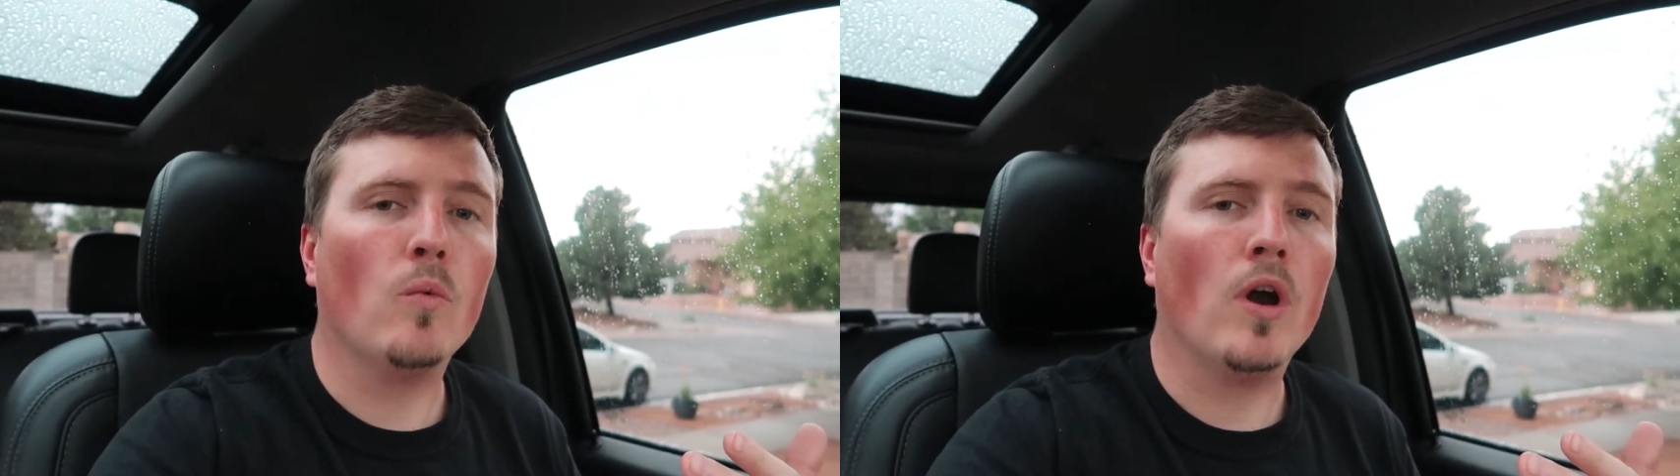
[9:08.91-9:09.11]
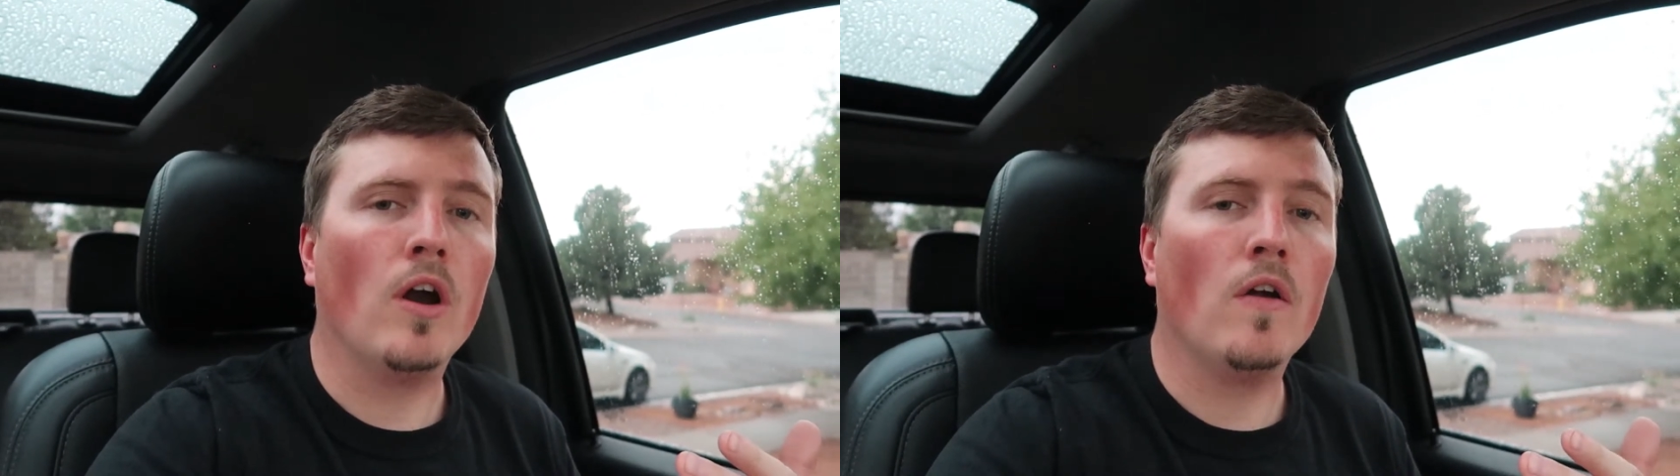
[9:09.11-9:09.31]

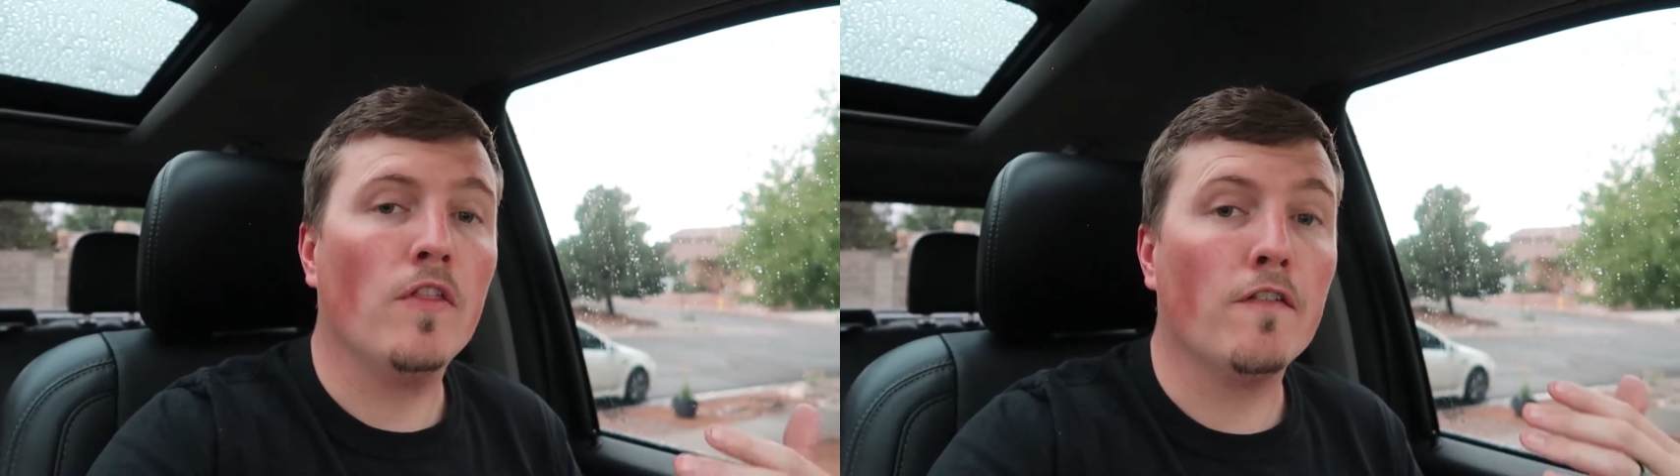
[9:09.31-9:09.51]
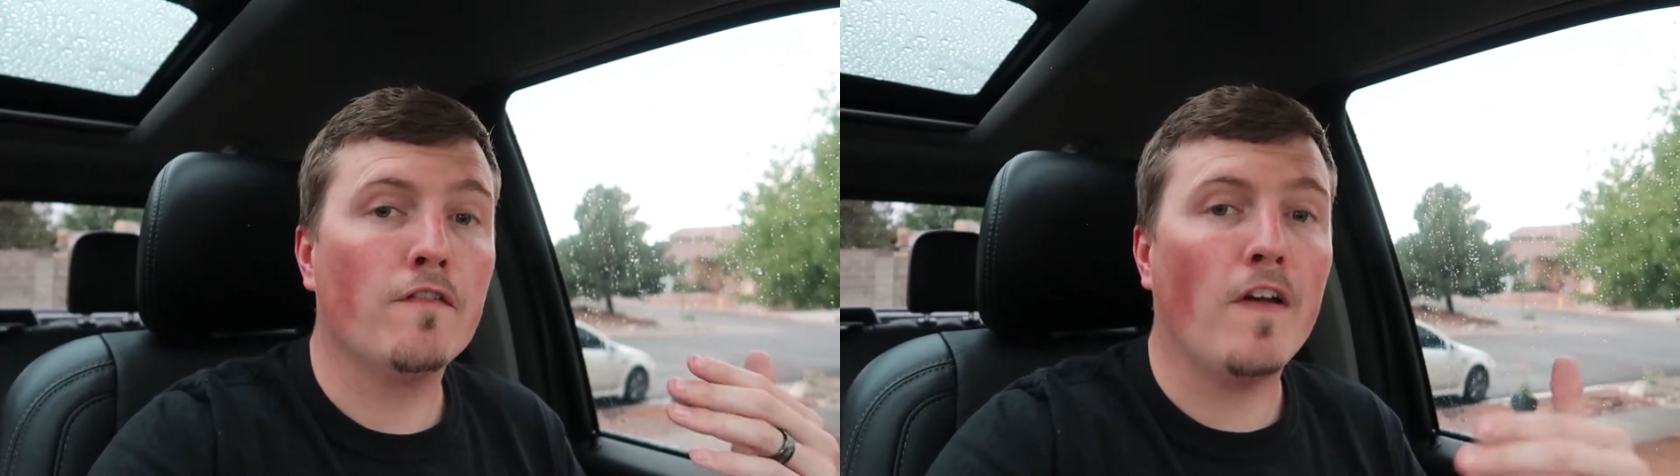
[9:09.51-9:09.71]
where
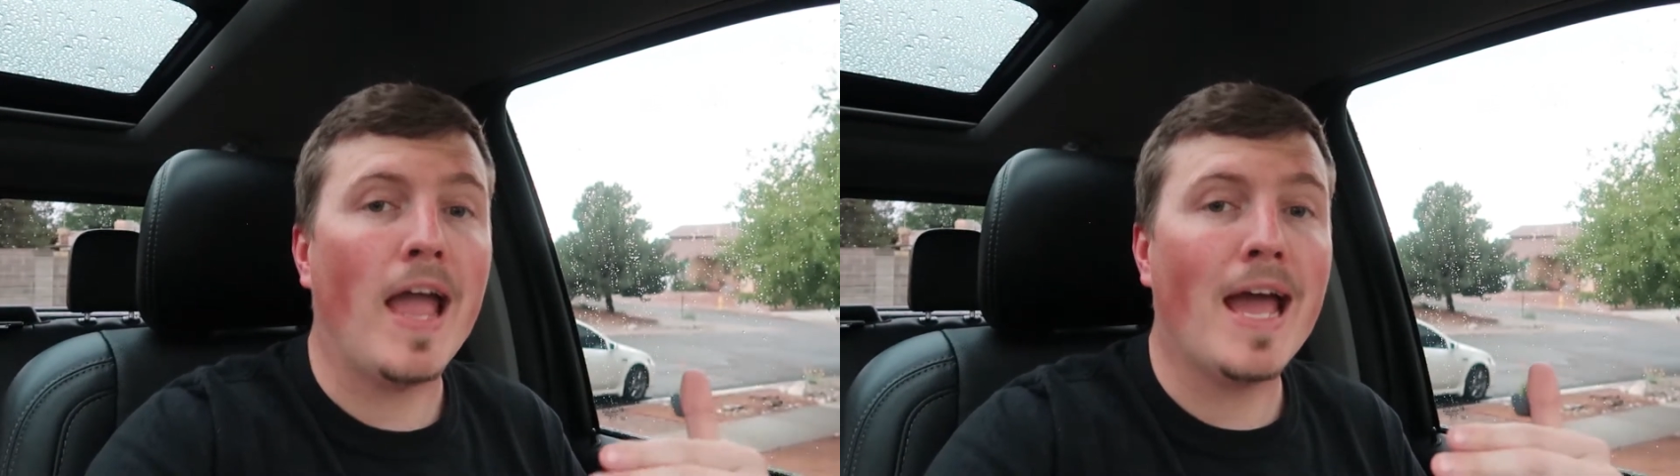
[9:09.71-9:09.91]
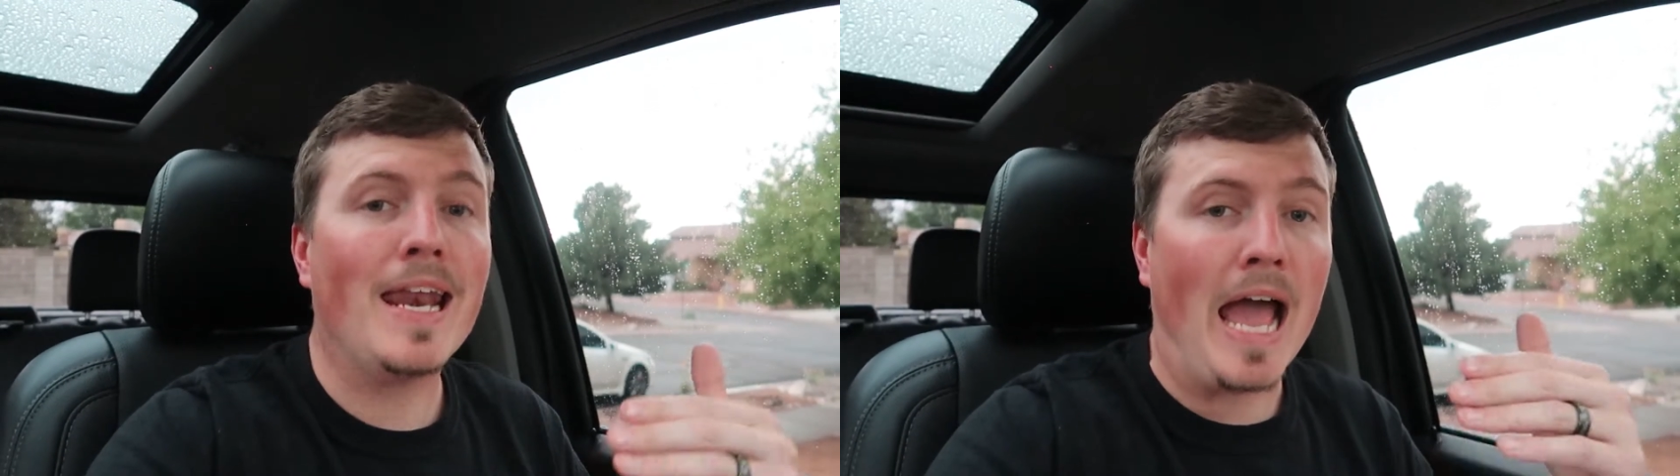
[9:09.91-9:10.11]
the
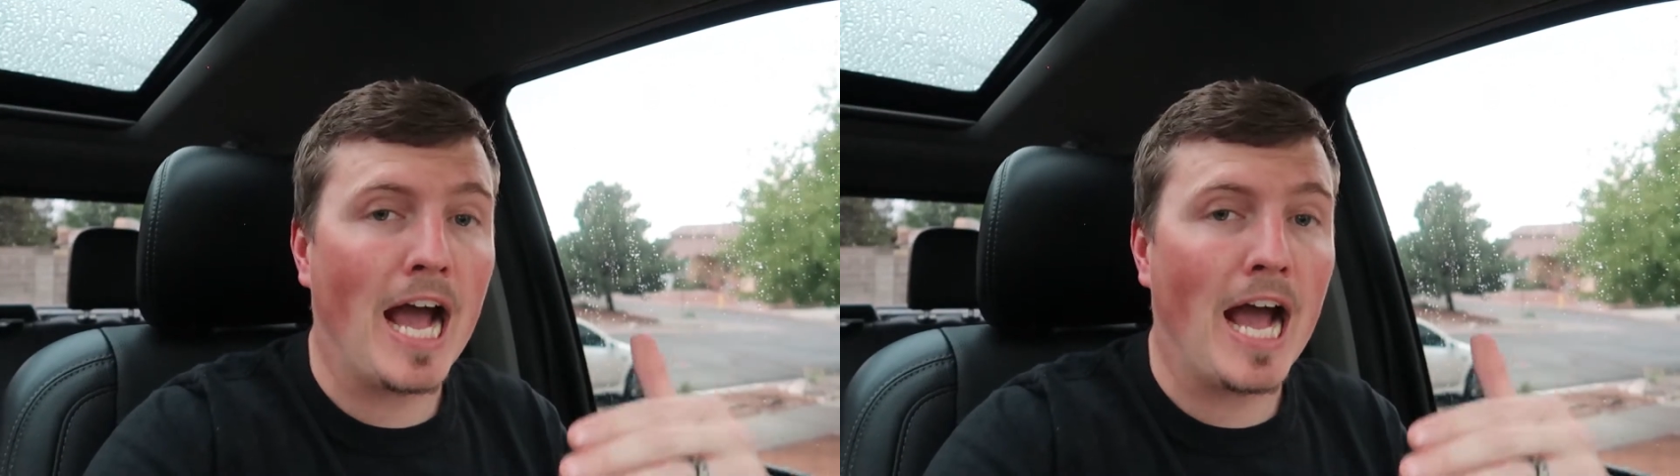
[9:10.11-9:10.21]
fan